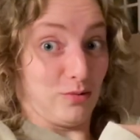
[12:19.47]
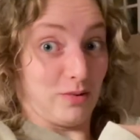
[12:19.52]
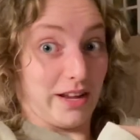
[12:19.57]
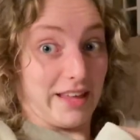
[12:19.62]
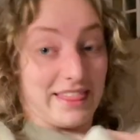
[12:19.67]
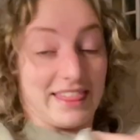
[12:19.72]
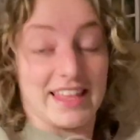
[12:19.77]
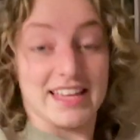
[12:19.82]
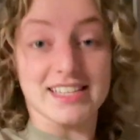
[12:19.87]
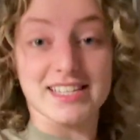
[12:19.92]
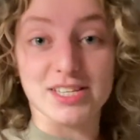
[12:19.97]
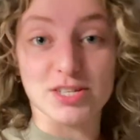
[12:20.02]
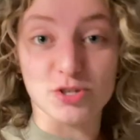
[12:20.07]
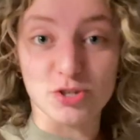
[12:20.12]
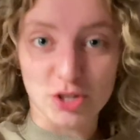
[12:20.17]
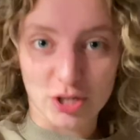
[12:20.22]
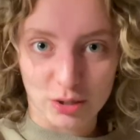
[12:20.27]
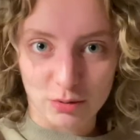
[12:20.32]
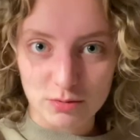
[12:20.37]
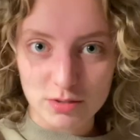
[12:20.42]
Like, this is
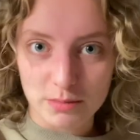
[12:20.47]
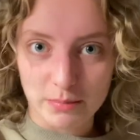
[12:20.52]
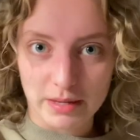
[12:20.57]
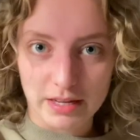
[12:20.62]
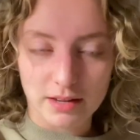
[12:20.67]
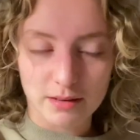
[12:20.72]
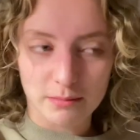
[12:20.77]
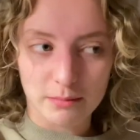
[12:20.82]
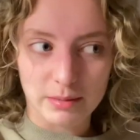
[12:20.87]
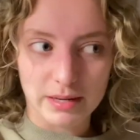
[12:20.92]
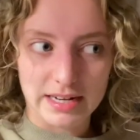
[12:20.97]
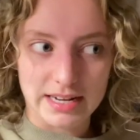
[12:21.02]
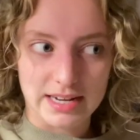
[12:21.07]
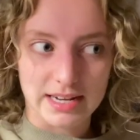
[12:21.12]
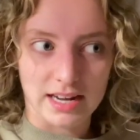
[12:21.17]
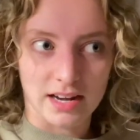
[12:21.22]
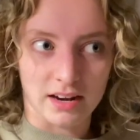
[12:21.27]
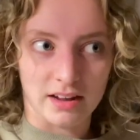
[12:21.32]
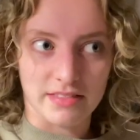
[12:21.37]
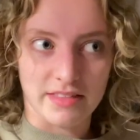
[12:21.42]
new to me
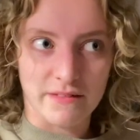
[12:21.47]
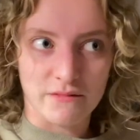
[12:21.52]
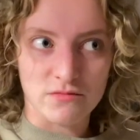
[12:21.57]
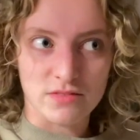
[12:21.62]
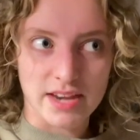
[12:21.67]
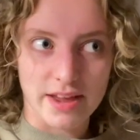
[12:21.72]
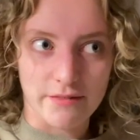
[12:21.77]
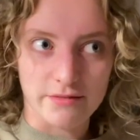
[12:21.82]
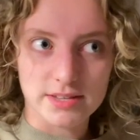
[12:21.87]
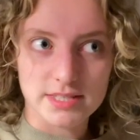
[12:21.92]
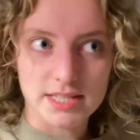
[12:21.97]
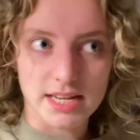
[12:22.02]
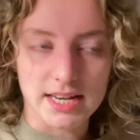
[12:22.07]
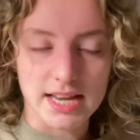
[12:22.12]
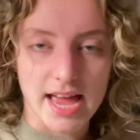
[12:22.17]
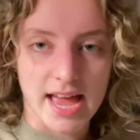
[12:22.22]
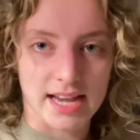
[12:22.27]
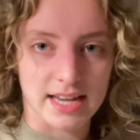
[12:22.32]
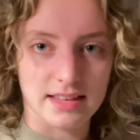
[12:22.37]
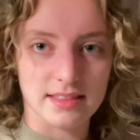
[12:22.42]
completely. Like, they've never said
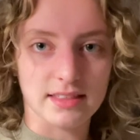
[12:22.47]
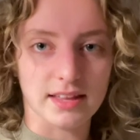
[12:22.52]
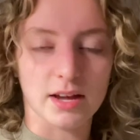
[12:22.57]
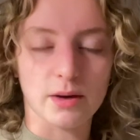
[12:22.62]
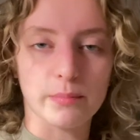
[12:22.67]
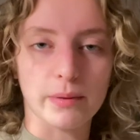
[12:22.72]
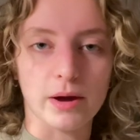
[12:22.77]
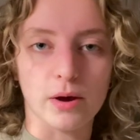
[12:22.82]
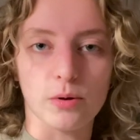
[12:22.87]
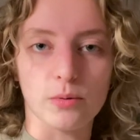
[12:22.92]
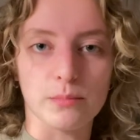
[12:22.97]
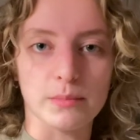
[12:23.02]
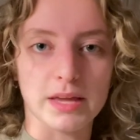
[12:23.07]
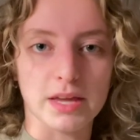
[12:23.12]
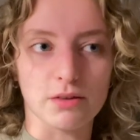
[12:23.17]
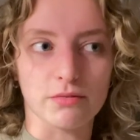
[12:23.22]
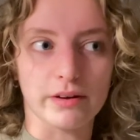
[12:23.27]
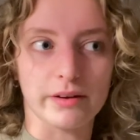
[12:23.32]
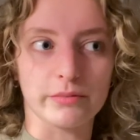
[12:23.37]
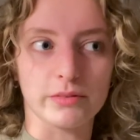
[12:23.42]
anything about me
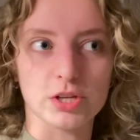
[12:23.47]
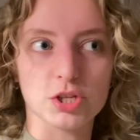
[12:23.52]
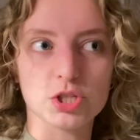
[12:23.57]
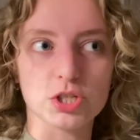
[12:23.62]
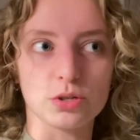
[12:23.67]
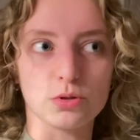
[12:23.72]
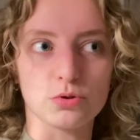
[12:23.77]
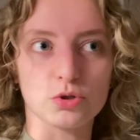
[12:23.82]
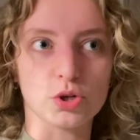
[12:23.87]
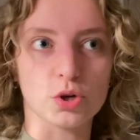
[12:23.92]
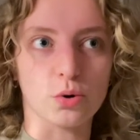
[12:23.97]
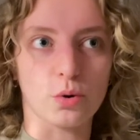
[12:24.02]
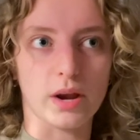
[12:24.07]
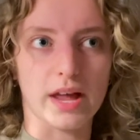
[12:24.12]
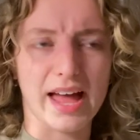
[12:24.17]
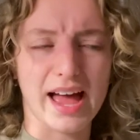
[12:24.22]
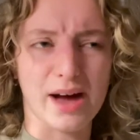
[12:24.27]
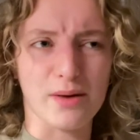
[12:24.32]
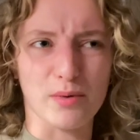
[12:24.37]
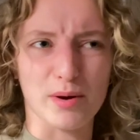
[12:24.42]
around the children or like
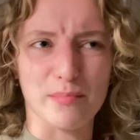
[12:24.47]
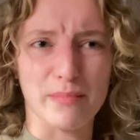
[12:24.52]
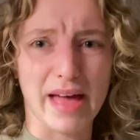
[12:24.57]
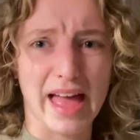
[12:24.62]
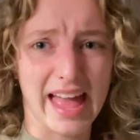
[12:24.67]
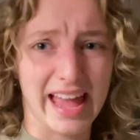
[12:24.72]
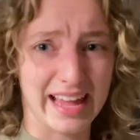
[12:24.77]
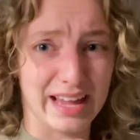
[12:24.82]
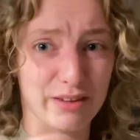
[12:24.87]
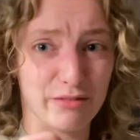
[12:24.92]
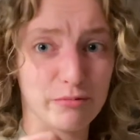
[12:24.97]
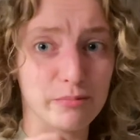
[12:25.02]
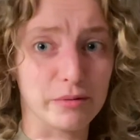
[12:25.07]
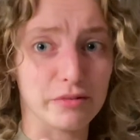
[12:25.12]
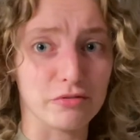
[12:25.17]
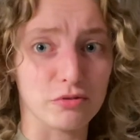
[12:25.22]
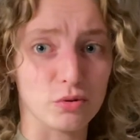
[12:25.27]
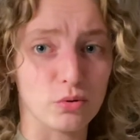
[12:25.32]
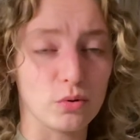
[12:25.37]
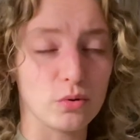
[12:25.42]
how I behave
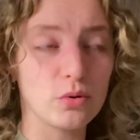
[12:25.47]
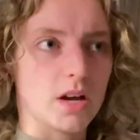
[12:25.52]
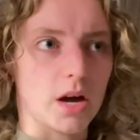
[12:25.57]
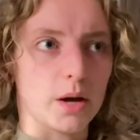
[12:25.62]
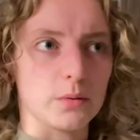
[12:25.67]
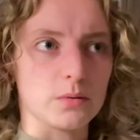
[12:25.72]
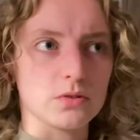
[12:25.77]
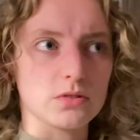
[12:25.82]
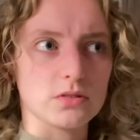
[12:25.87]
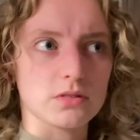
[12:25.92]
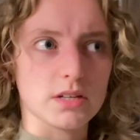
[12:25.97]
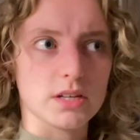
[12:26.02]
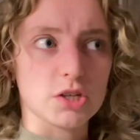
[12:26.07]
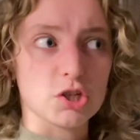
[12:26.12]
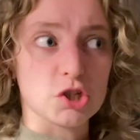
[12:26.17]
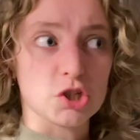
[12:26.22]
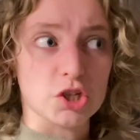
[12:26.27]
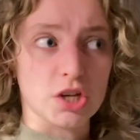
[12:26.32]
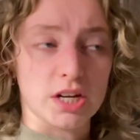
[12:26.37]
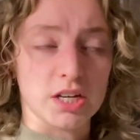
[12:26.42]
before. I was just like
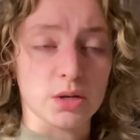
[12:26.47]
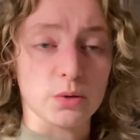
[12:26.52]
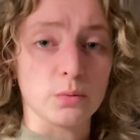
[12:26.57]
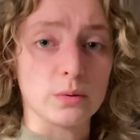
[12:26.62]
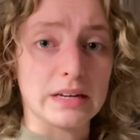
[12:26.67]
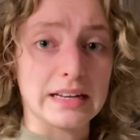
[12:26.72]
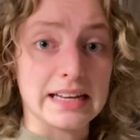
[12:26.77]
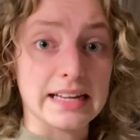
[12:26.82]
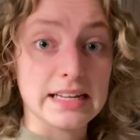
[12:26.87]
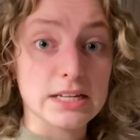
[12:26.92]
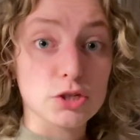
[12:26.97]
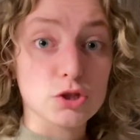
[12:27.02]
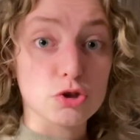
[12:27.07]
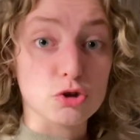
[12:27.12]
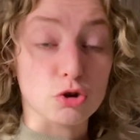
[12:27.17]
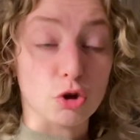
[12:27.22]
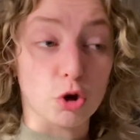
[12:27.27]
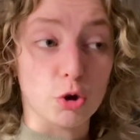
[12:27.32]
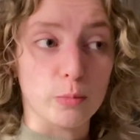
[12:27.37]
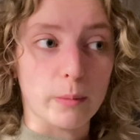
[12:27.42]
genuinely
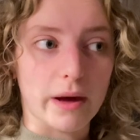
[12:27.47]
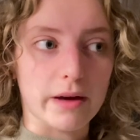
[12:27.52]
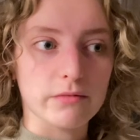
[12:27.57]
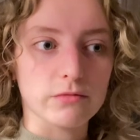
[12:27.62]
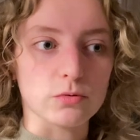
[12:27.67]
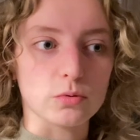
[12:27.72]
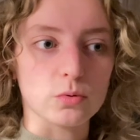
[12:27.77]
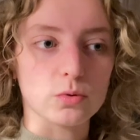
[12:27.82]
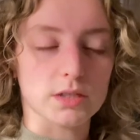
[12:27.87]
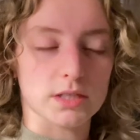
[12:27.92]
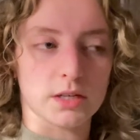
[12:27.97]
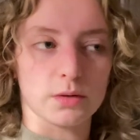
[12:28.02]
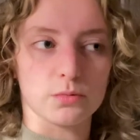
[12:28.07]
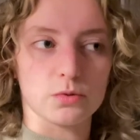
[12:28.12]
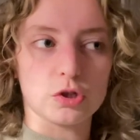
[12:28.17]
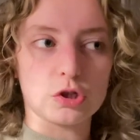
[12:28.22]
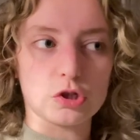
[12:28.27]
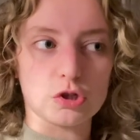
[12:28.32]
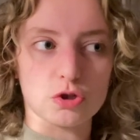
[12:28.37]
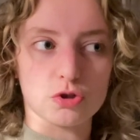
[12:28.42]
so baffled, and I
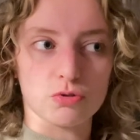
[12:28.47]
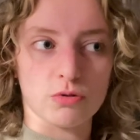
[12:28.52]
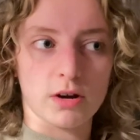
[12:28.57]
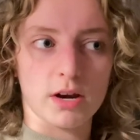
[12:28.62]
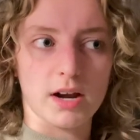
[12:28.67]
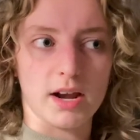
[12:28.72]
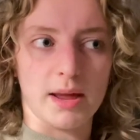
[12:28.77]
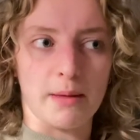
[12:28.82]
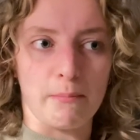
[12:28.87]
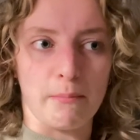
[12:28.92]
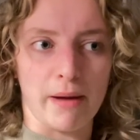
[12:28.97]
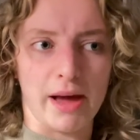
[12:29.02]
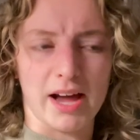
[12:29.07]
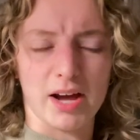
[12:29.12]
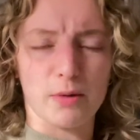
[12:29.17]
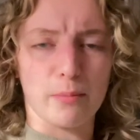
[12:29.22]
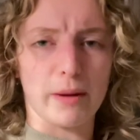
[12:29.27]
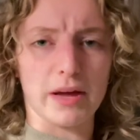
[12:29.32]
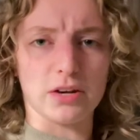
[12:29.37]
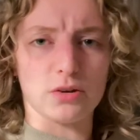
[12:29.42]
was just trying to like
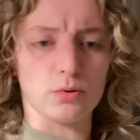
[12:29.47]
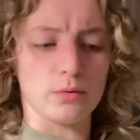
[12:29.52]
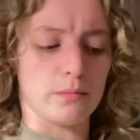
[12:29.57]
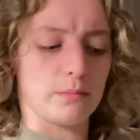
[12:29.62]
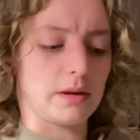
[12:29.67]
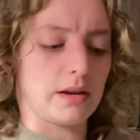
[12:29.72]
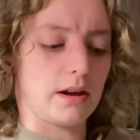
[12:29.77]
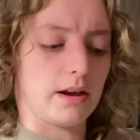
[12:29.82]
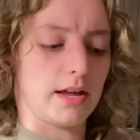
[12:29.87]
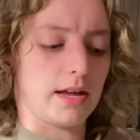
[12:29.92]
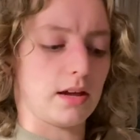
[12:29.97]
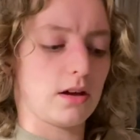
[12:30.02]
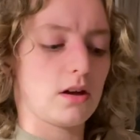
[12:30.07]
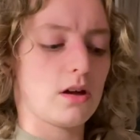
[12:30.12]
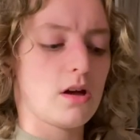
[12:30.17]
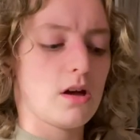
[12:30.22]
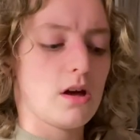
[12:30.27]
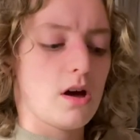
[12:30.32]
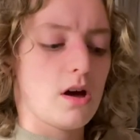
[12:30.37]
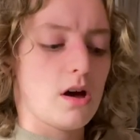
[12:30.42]
backpedal and be like,
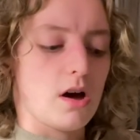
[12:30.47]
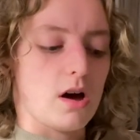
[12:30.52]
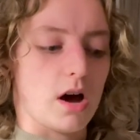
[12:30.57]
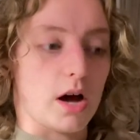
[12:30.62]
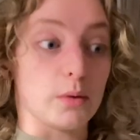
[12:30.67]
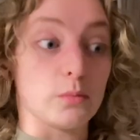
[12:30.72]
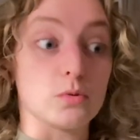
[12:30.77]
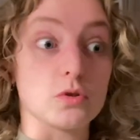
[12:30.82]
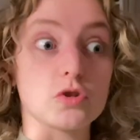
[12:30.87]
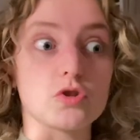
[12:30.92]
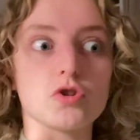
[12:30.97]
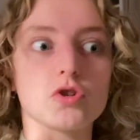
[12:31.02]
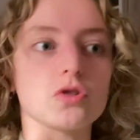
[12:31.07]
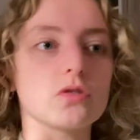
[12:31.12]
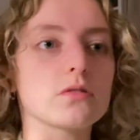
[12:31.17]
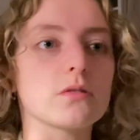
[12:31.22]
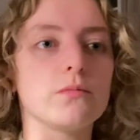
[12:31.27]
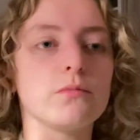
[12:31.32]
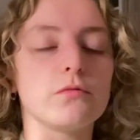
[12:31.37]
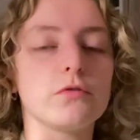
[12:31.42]
I was
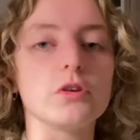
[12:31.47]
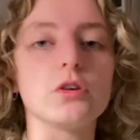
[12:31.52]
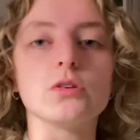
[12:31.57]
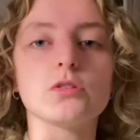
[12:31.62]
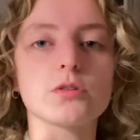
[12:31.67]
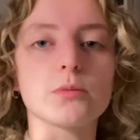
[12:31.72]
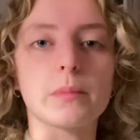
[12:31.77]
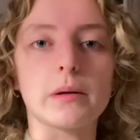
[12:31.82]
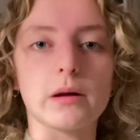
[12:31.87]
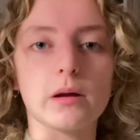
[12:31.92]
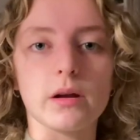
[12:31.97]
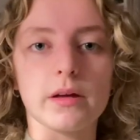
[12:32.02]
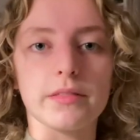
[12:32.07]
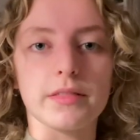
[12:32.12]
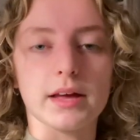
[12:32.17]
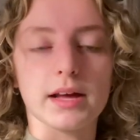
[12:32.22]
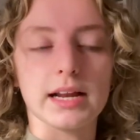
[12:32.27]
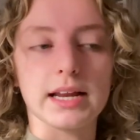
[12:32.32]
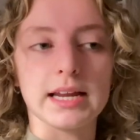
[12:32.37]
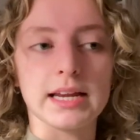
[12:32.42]
just confused about like
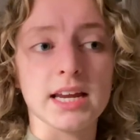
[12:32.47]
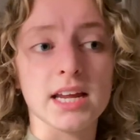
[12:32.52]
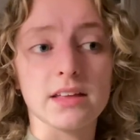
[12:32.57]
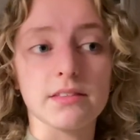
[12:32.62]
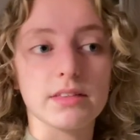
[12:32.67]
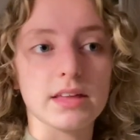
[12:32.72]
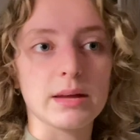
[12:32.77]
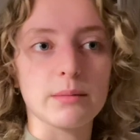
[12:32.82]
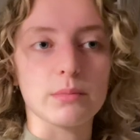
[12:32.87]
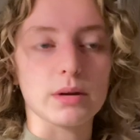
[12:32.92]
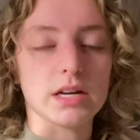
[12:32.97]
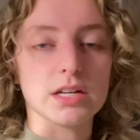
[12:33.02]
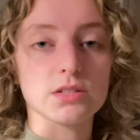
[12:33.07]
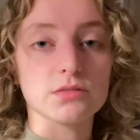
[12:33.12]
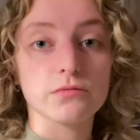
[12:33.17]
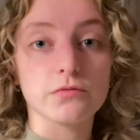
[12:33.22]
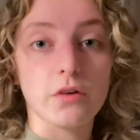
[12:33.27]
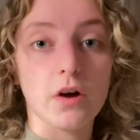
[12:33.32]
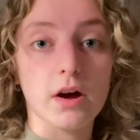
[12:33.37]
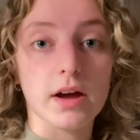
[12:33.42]
the cleaning thing, but it's
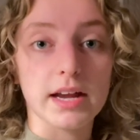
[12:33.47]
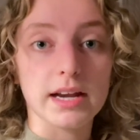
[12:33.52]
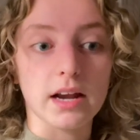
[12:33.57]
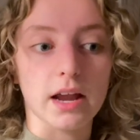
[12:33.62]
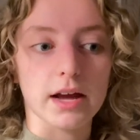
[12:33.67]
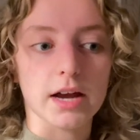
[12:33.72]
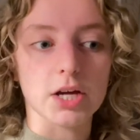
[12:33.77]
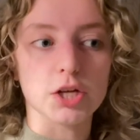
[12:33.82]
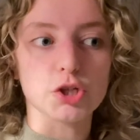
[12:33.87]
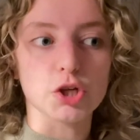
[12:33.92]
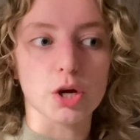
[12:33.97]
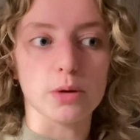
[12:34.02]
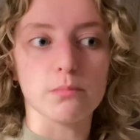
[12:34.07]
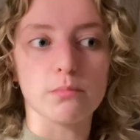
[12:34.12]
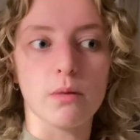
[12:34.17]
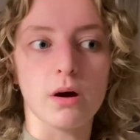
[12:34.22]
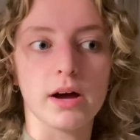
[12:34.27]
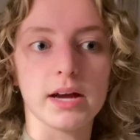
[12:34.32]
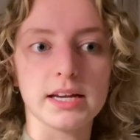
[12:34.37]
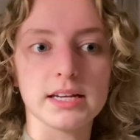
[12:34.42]
fine, like I don't
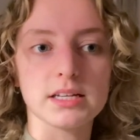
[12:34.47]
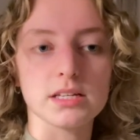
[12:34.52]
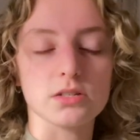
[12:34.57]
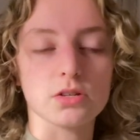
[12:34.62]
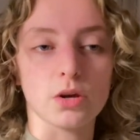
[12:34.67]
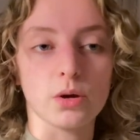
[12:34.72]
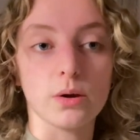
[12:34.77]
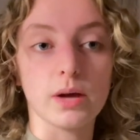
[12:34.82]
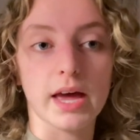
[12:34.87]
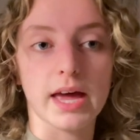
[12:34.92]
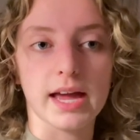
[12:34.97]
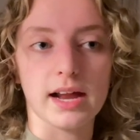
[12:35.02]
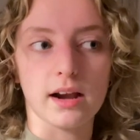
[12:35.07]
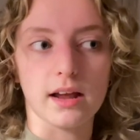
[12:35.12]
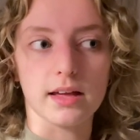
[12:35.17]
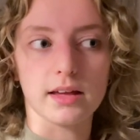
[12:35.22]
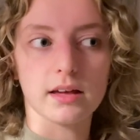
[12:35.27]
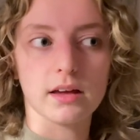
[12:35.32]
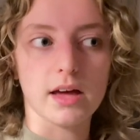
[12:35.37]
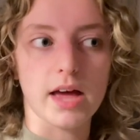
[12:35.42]
mind, it's okay,
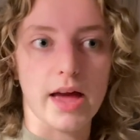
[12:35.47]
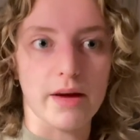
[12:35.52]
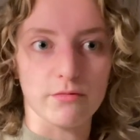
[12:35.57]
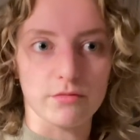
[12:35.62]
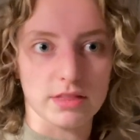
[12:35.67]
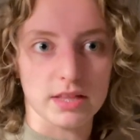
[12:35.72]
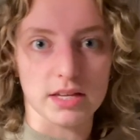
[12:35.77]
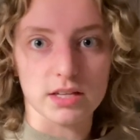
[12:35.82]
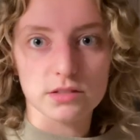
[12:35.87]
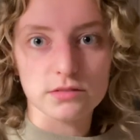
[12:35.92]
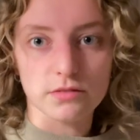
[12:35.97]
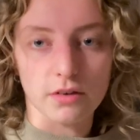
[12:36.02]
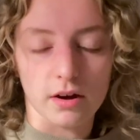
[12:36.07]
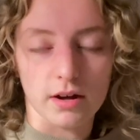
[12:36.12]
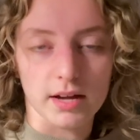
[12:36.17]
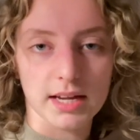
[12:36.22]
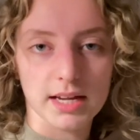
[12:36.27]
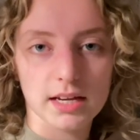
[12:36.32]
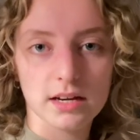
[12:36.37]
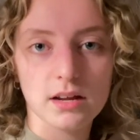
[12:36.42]
like everything's
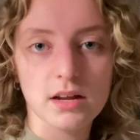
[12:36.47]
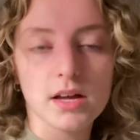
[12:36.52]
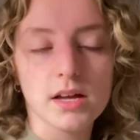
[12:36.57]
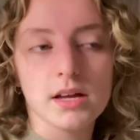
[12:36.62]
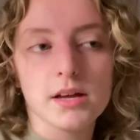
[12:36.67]
fine.